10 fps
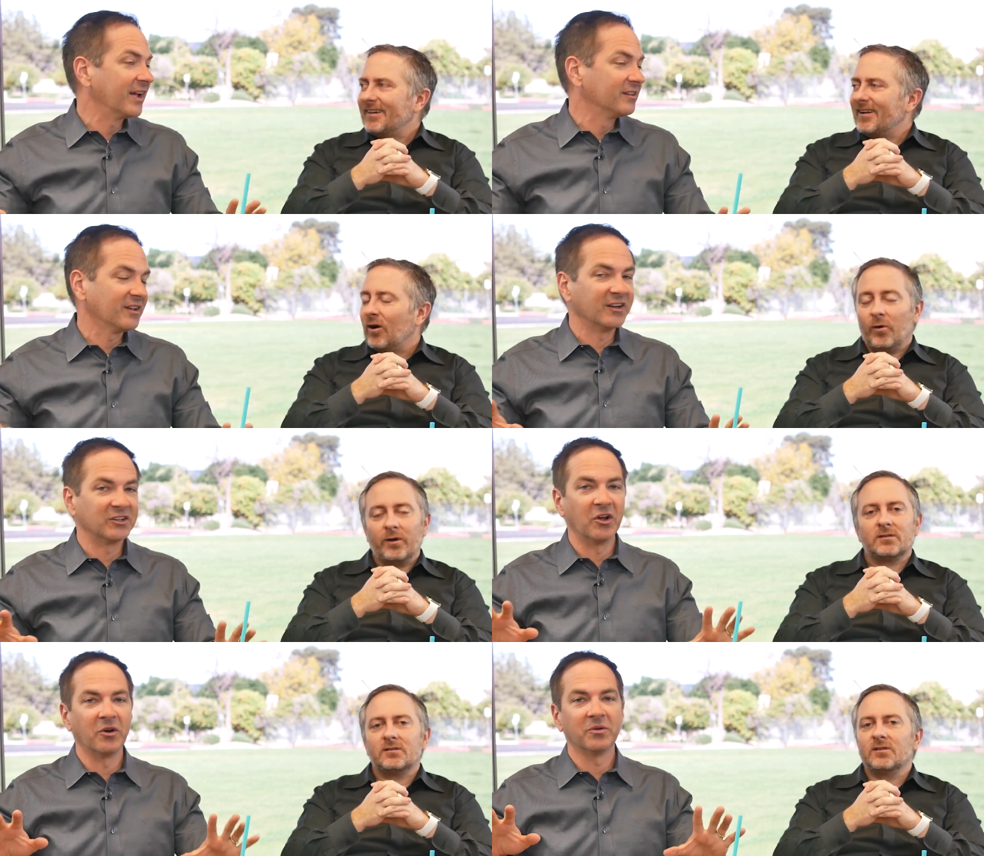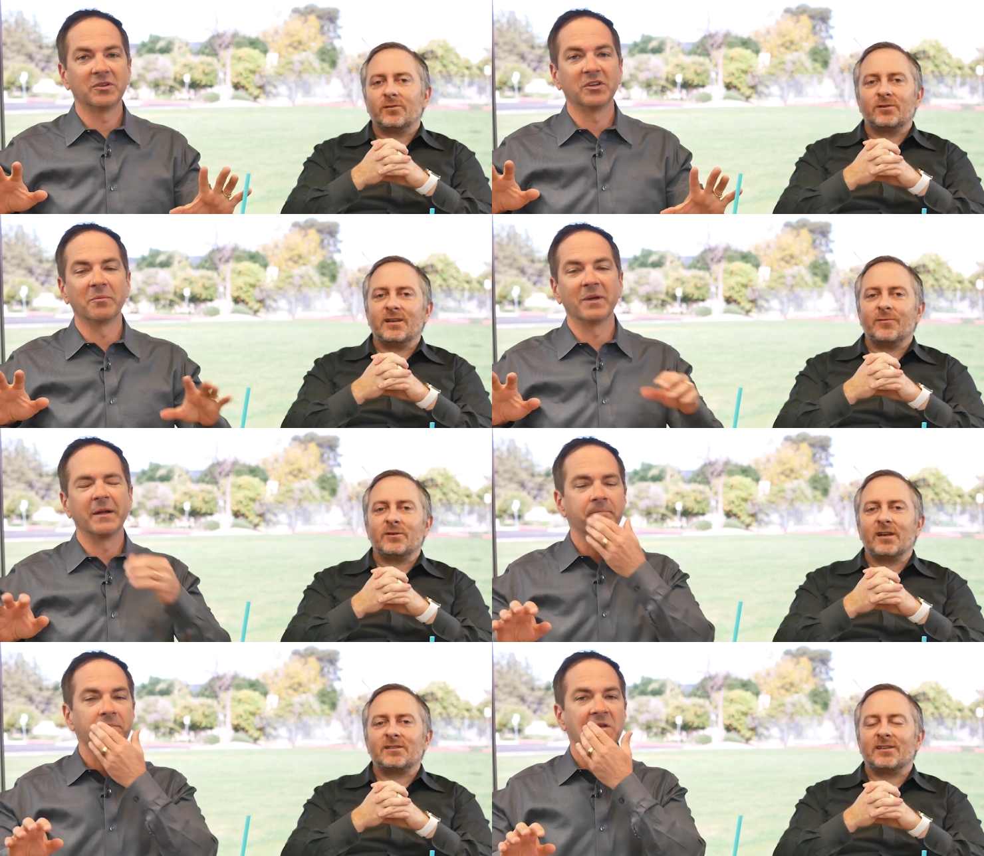Speaker 1: hands-on. Oh, you know, no. Jay, you know
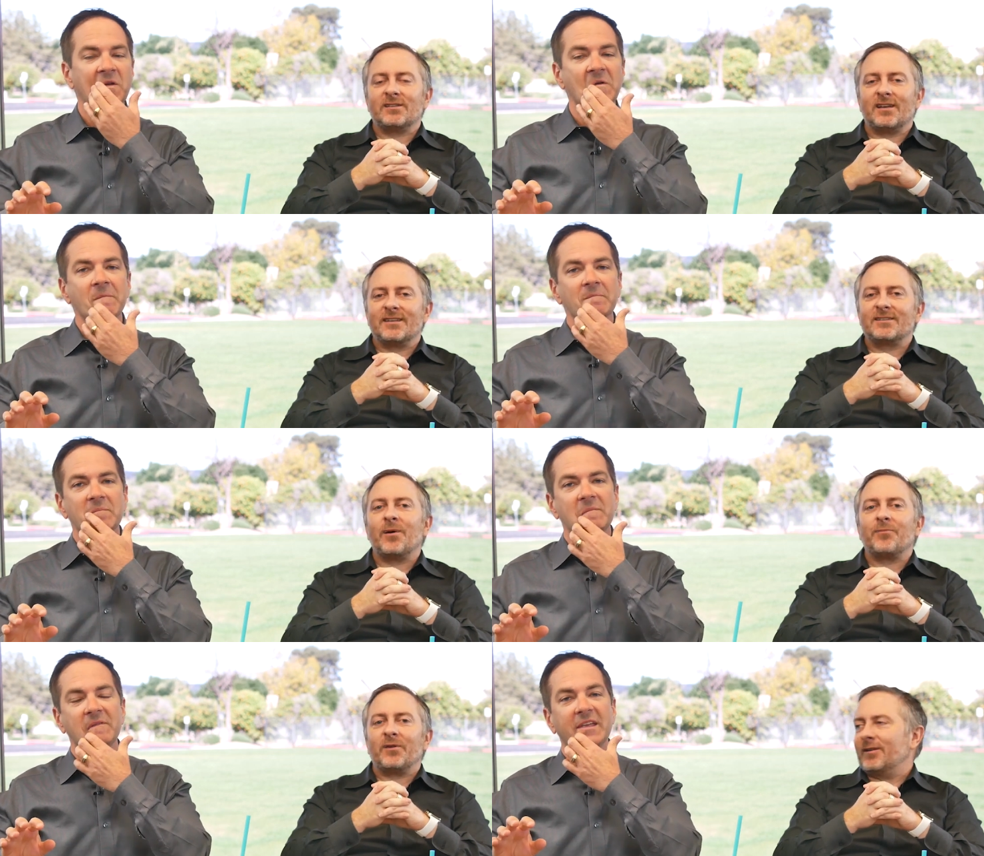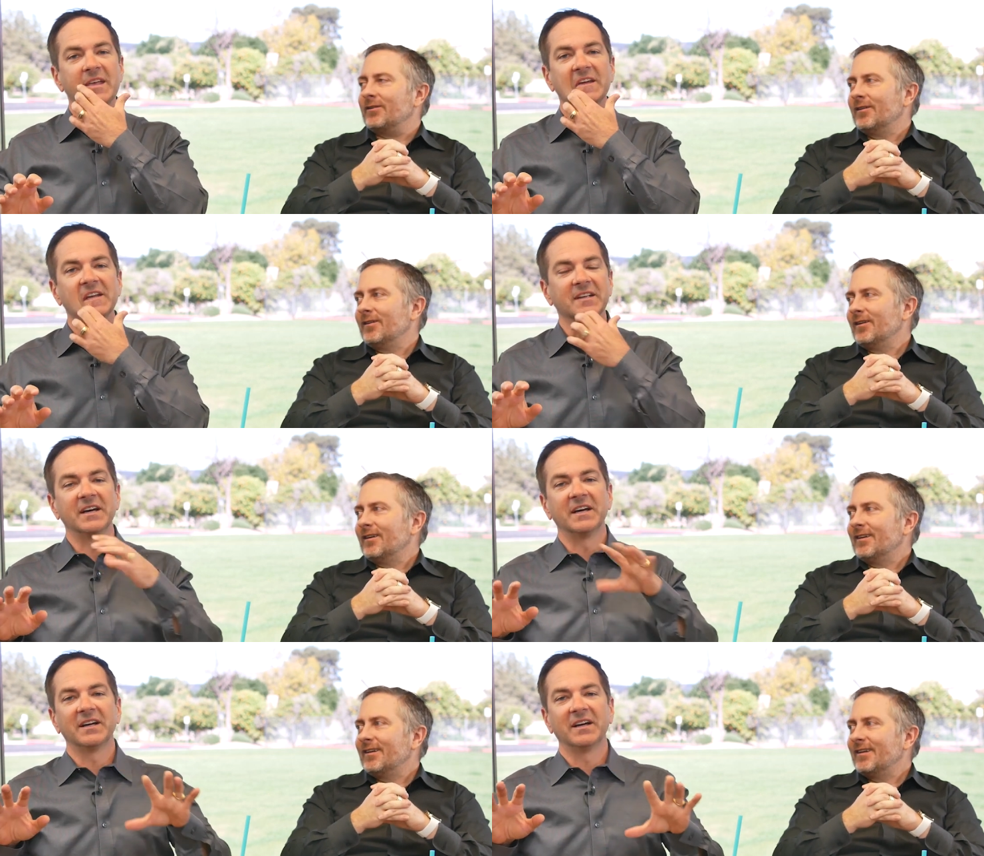when Jason designs something, and
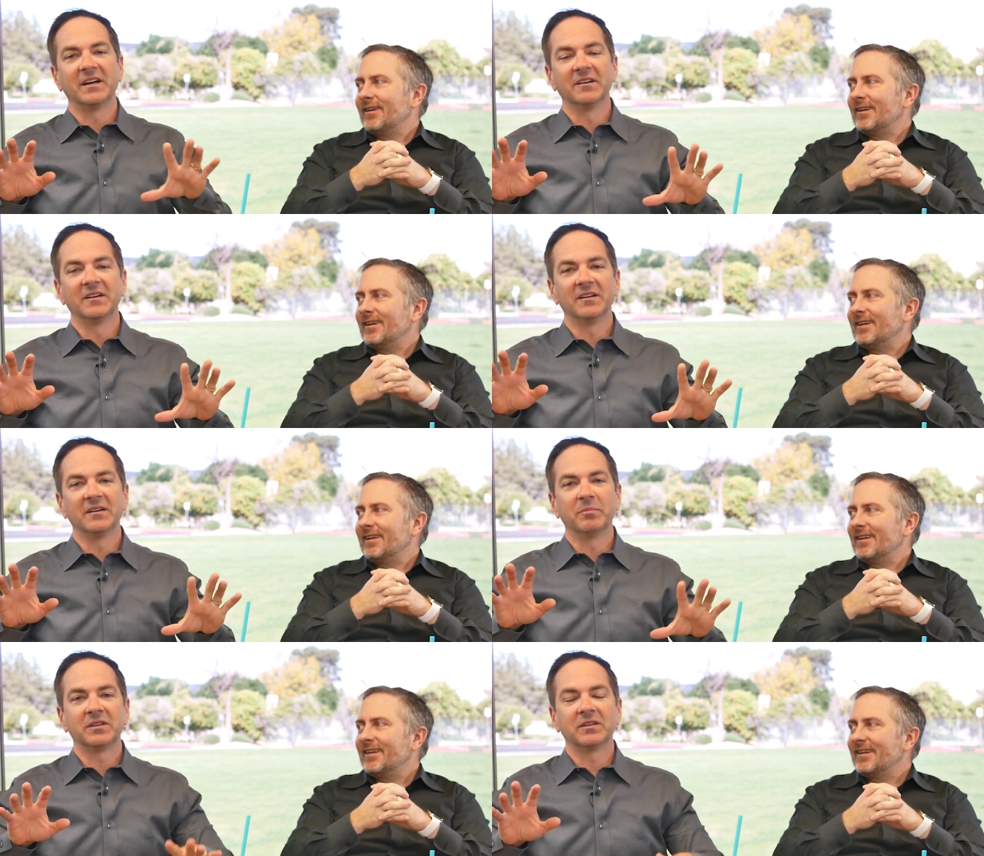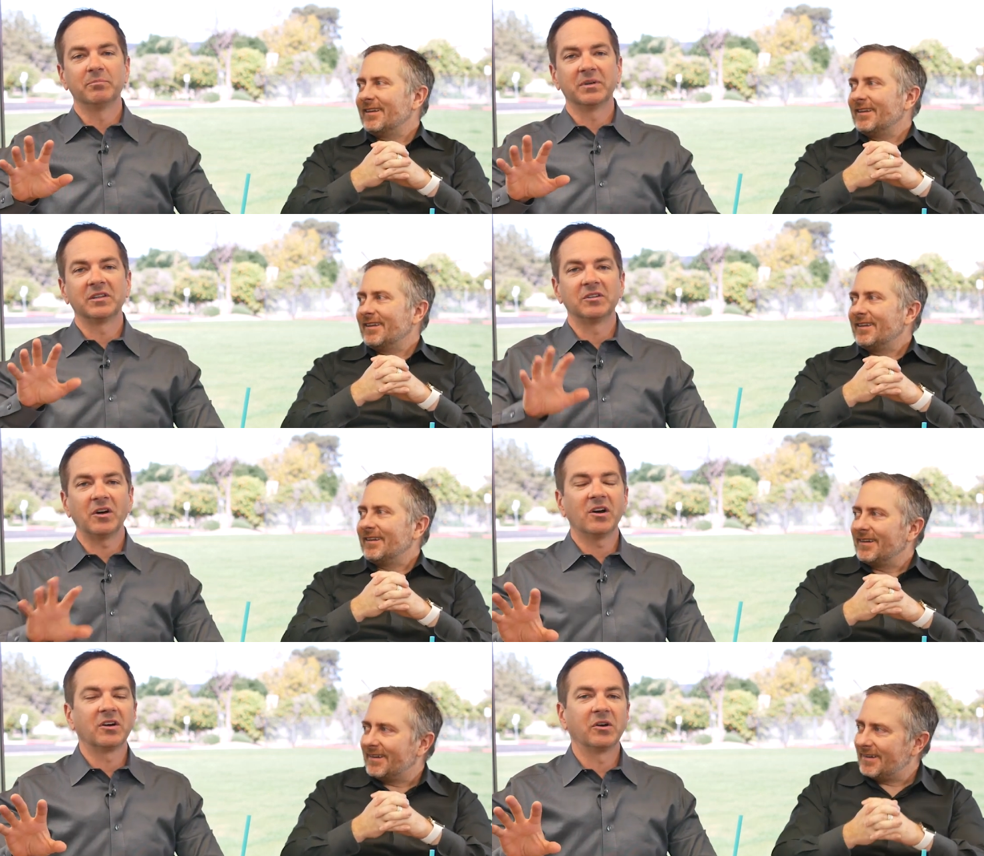uh, and uh, but but the
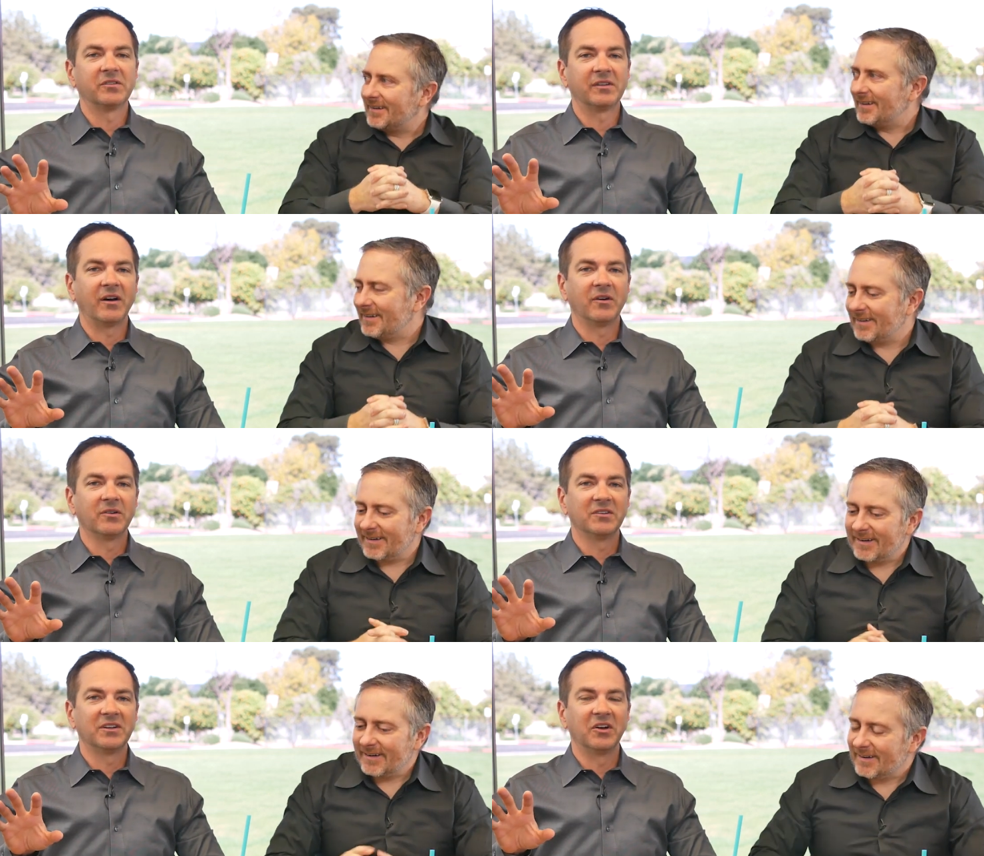dog goes out.